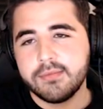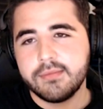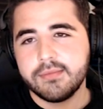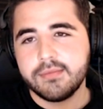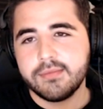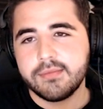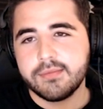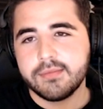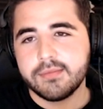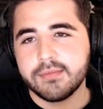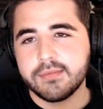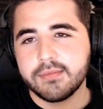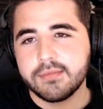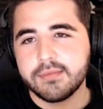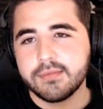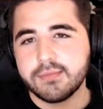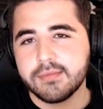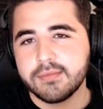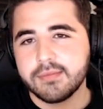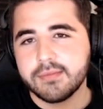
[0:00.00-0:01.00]

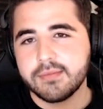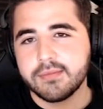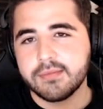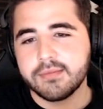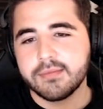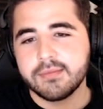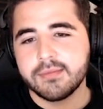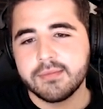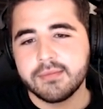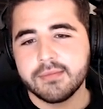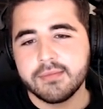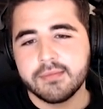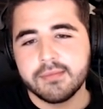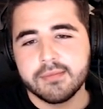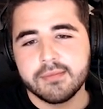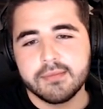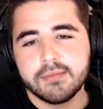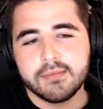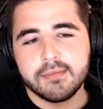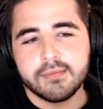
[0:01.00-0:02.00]

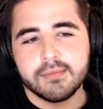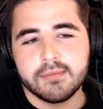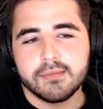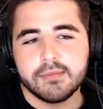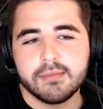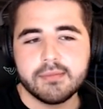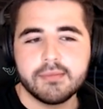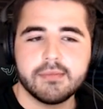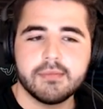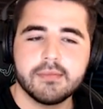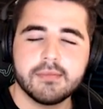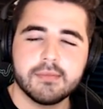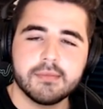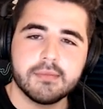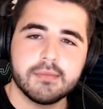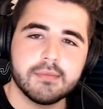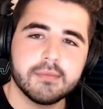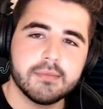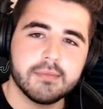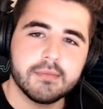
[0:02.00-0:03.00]

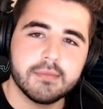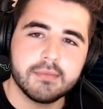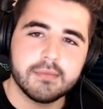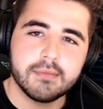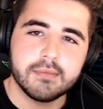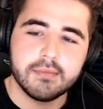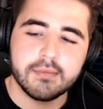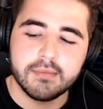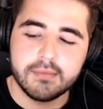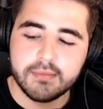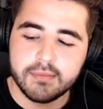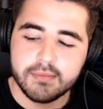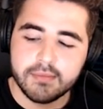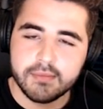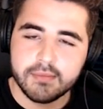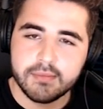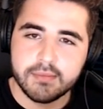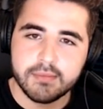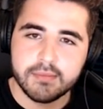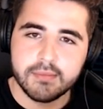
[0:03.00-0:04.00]

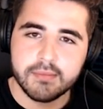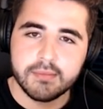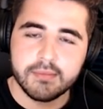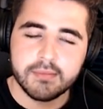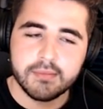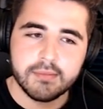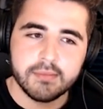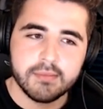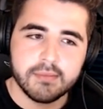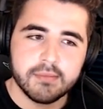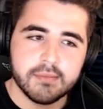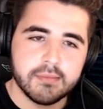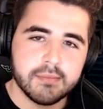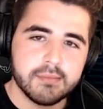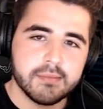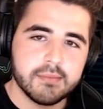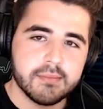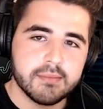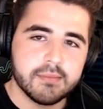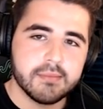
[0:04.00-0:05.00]

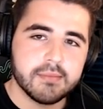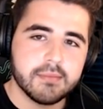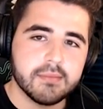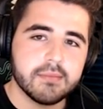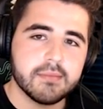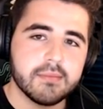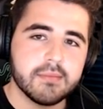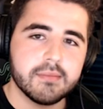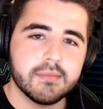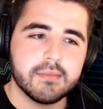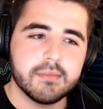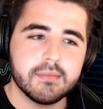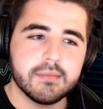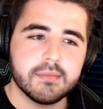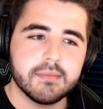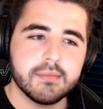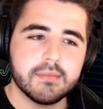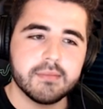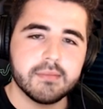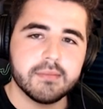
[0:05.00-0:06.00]

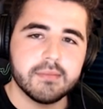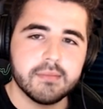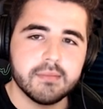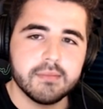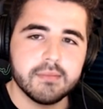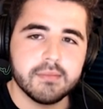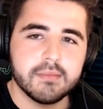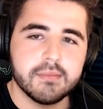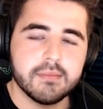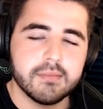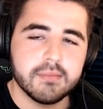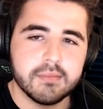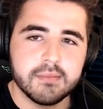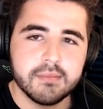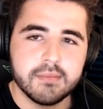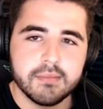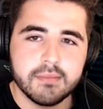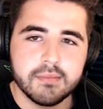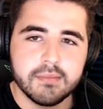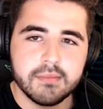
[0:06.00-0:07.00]

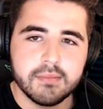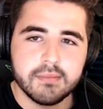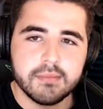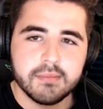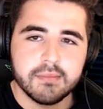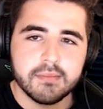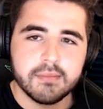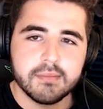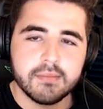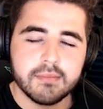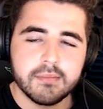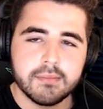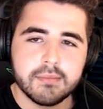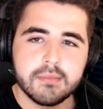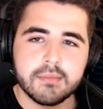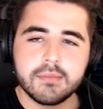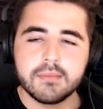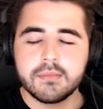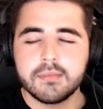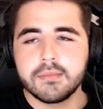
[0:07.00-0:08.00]
[no speech]